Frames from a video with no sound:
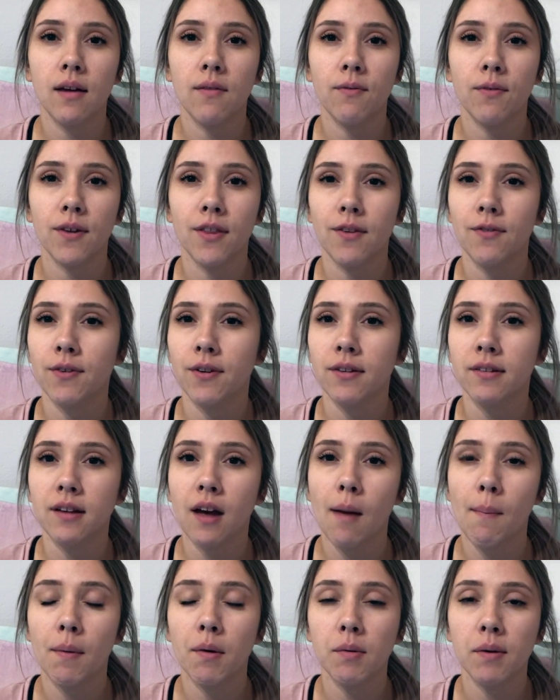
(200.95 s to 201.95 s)
For the first
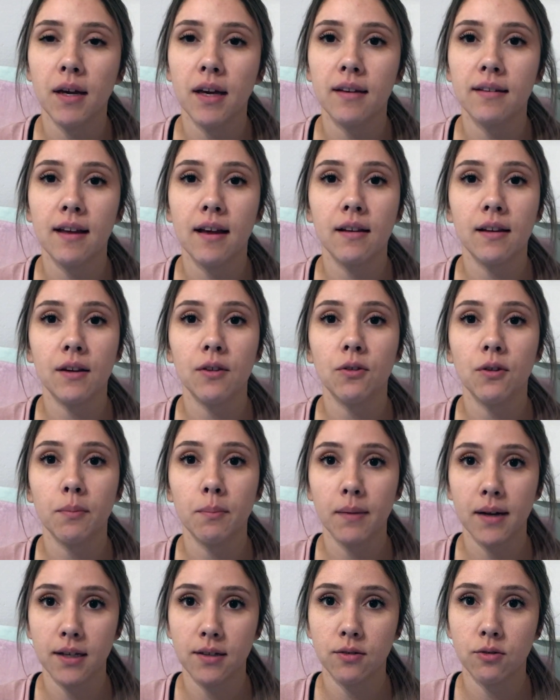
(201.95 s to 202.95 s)
couple weeks, at least
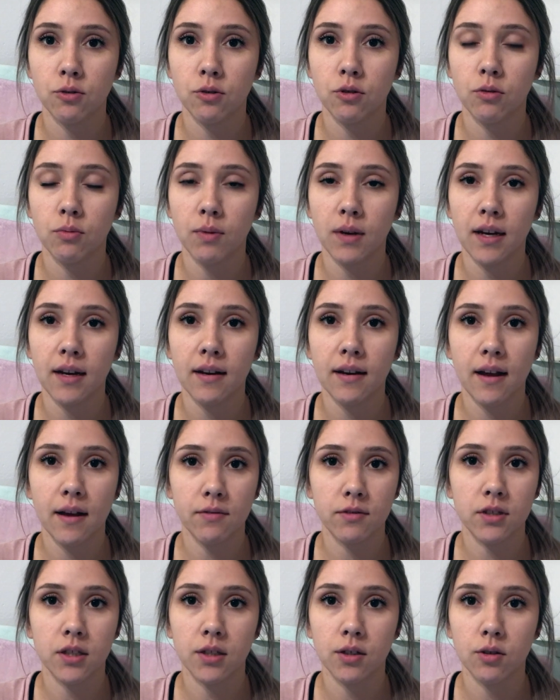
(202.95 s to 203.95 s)
with my school, we didn't
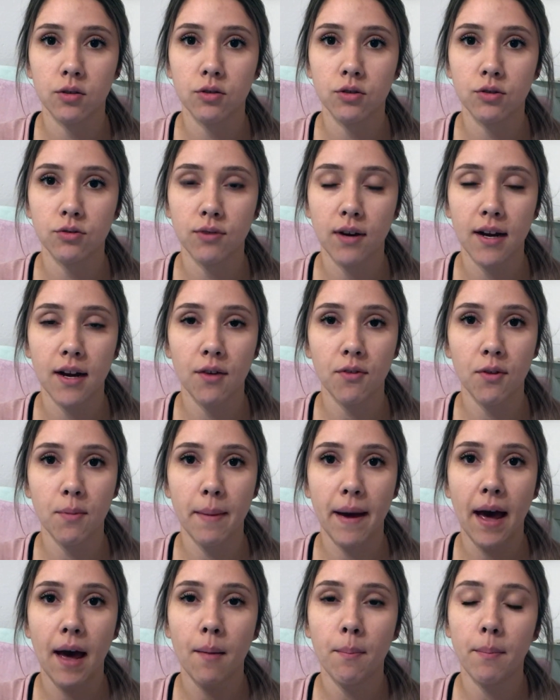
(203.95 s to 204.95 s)
have clinicals right off the
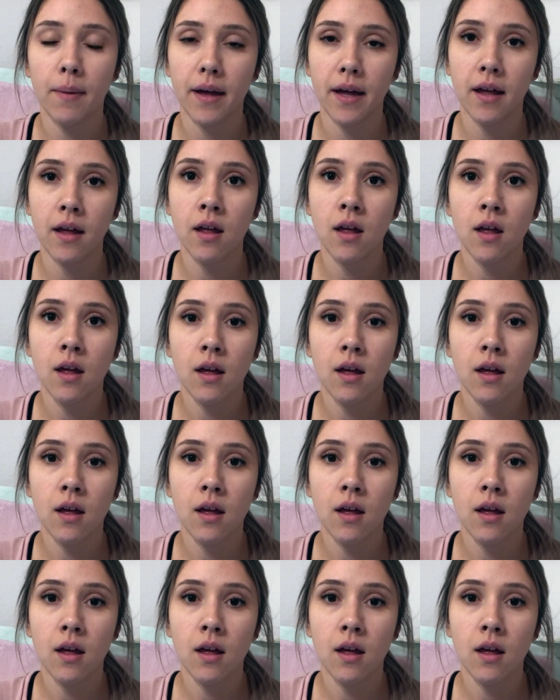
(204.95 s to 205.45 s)
bat, but